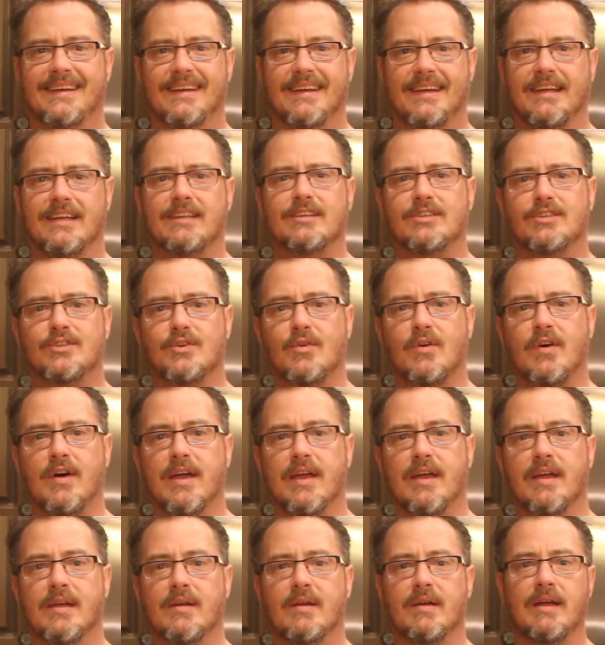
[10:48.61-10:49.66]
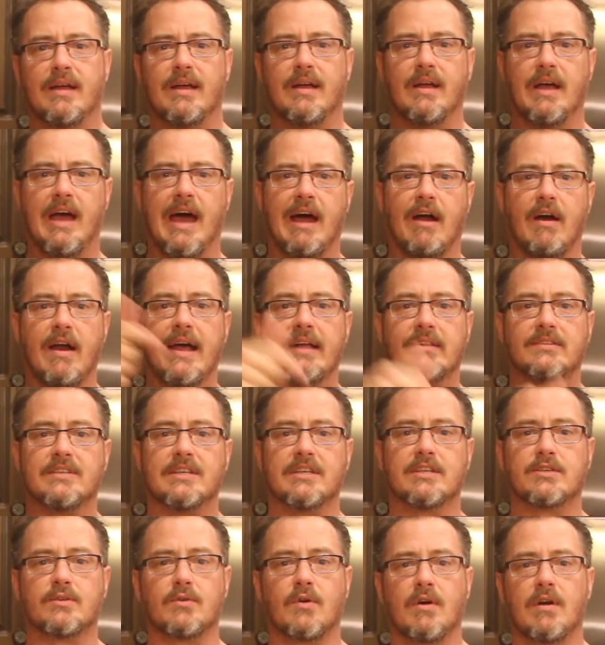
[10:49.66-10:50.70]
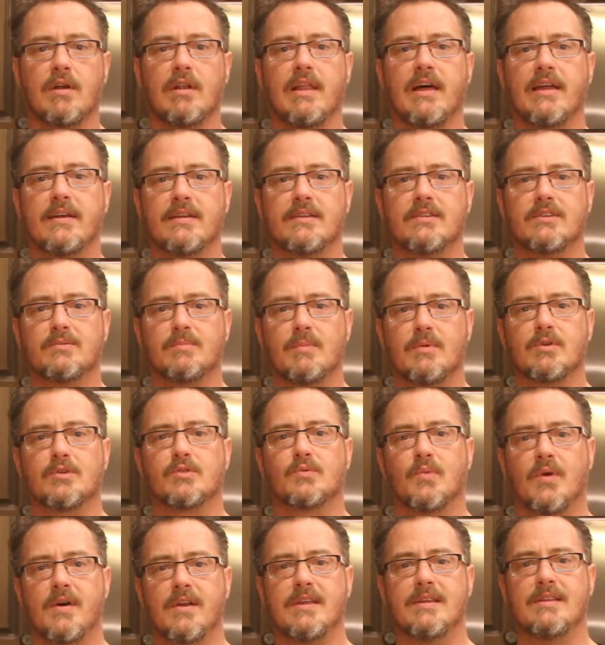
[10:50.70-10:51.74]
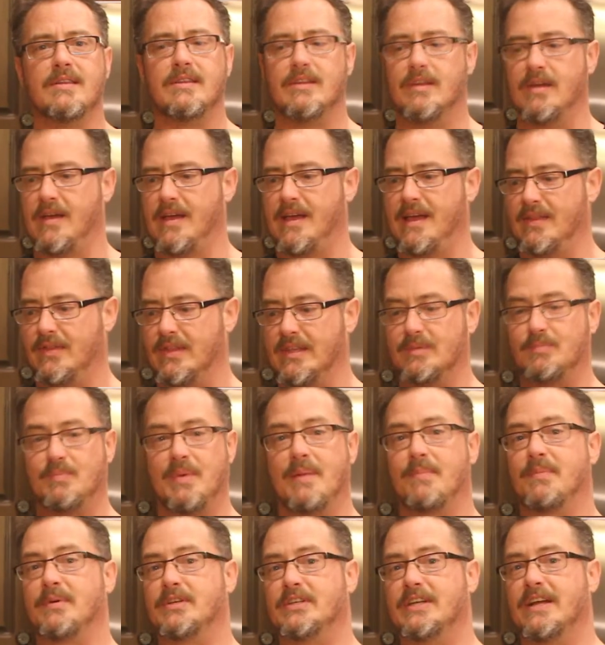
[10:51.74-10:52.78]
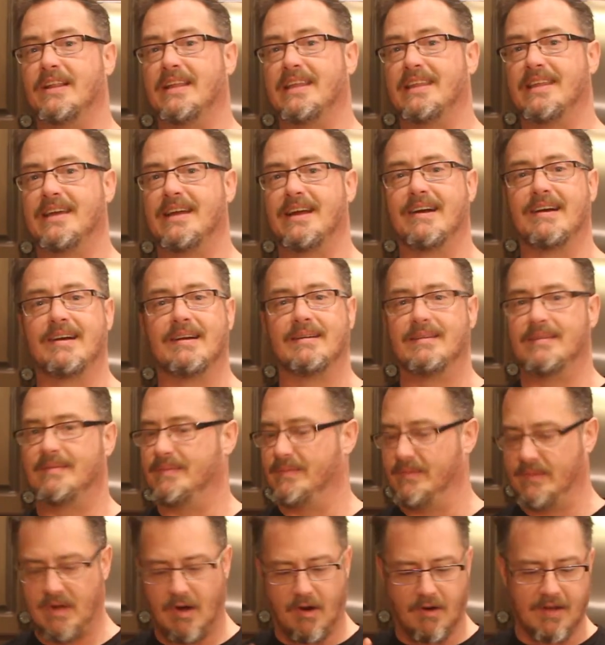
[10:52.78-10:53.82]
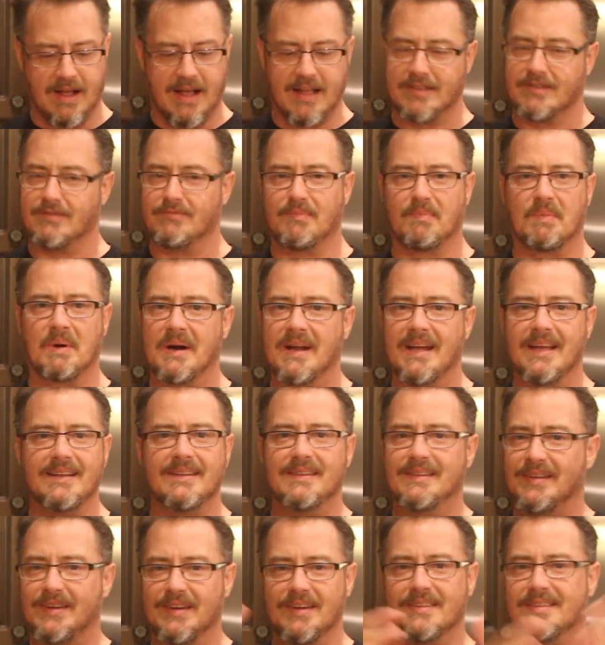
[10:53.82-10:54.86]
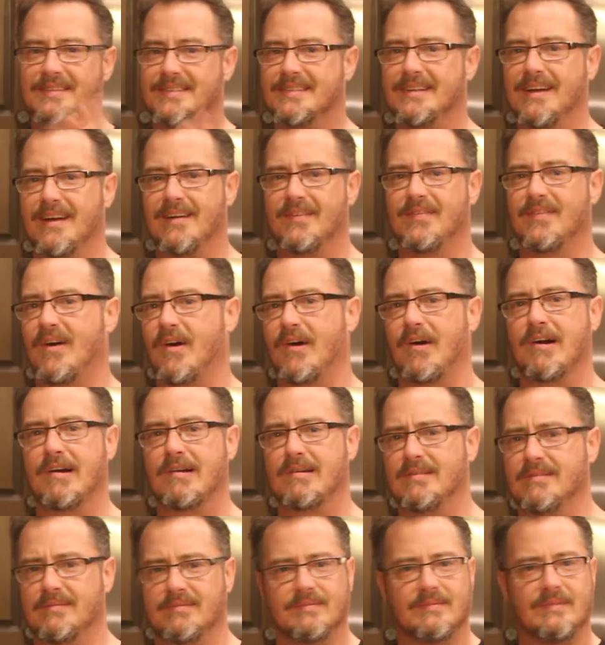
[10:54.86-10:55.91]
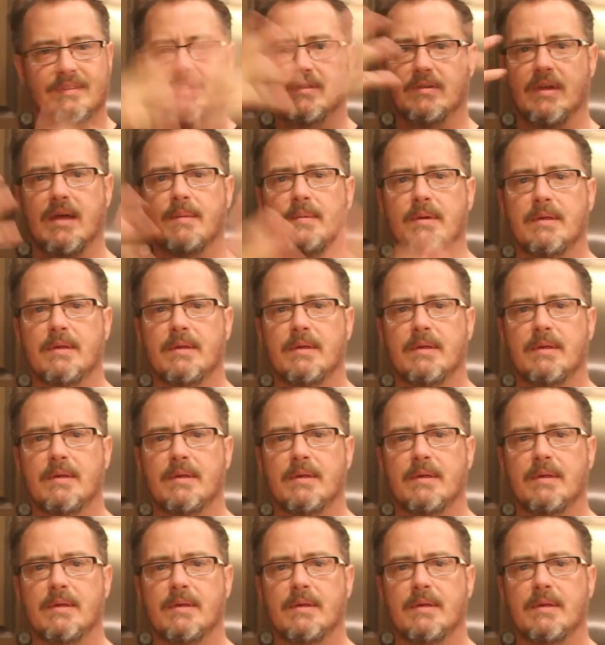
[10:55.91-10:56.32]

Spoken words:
enjoy our Etsy store, London's Most Wanted. You can get this pepper jelly there, all kinds of bread, good stuff, art, you know.